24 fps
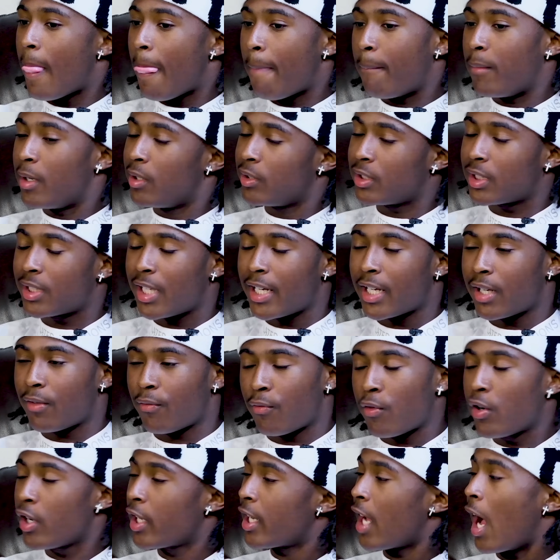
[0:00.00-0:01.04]
but it was just like
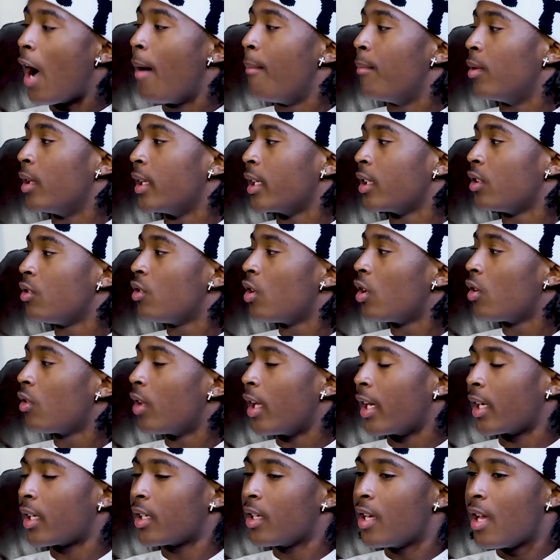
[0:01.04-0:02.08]
very humbling, you know,
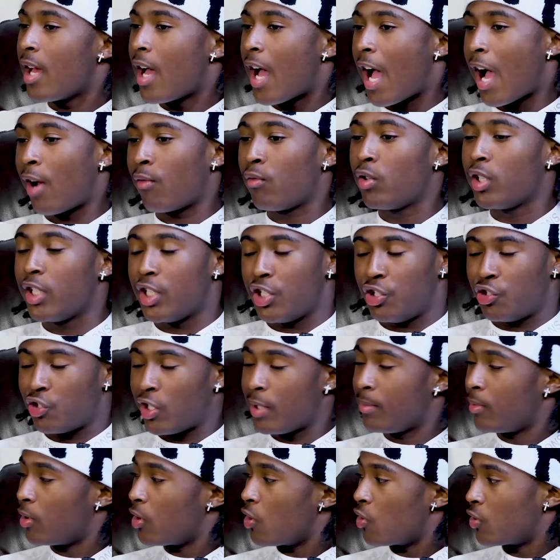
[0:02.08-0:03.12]
like. I really
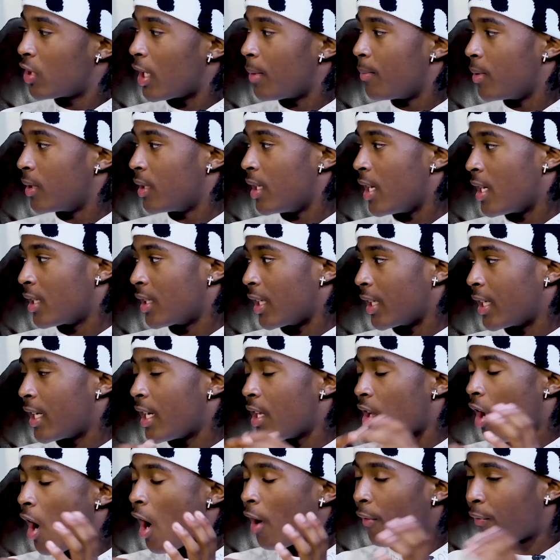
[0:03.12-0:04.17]
dreamed of those type of things, like getting
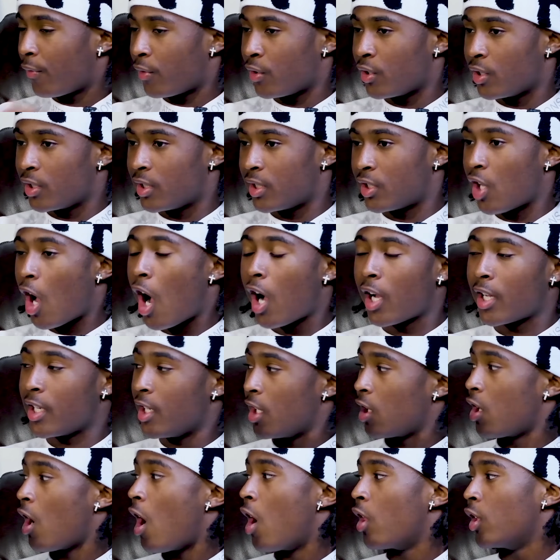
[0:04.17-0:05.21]
offers, talking to
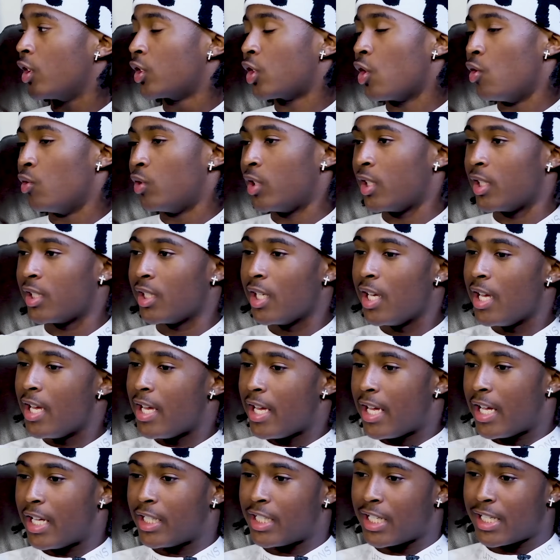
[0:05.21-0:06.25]
college coaches,
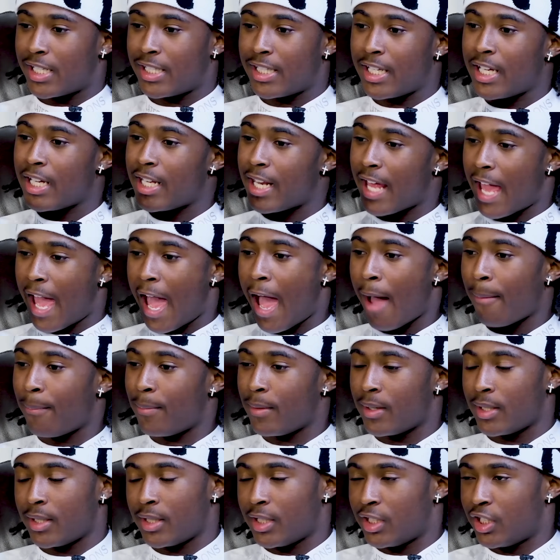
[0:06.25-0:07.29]
and just seeing it
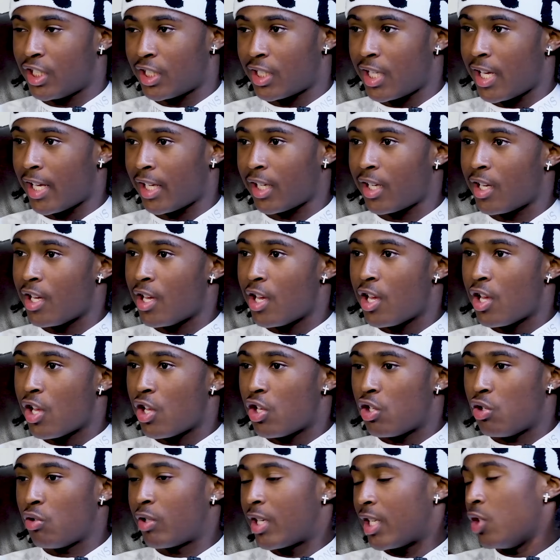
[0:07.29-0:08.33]
happen. It's just like
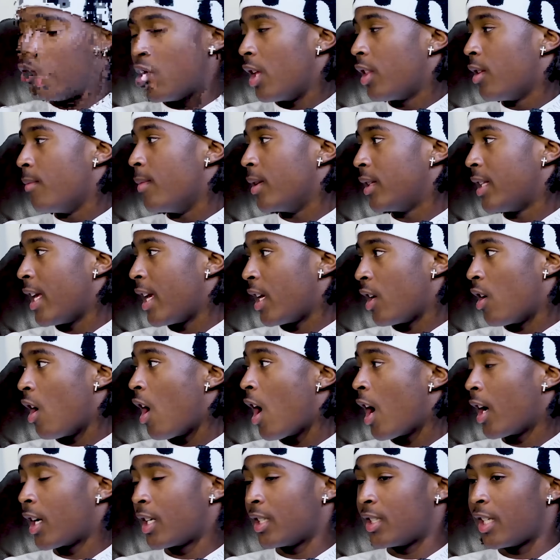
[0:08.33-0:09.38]
you can do nothing but thank
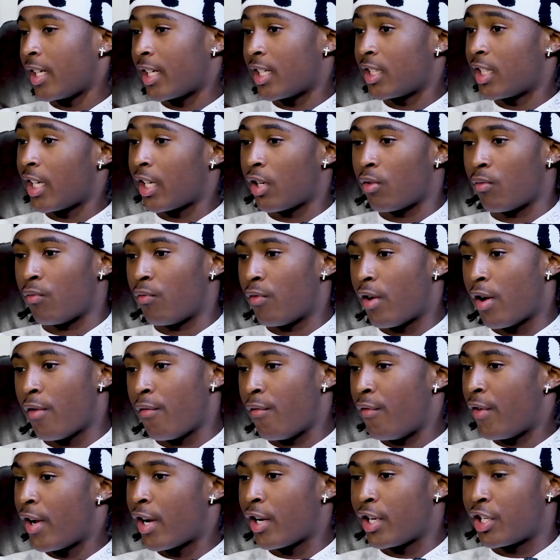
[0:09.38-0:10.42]
God because like it's like a
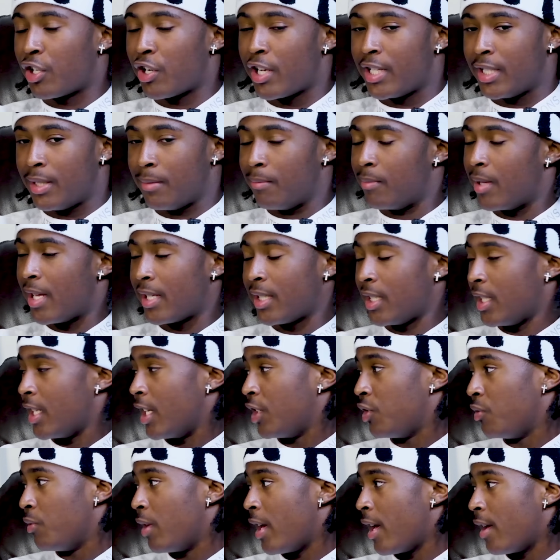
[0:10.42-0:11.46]
very crazy blessing
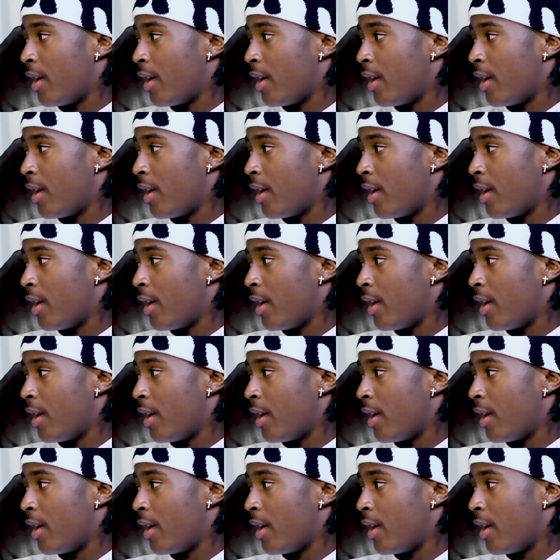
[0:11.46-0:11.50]
that you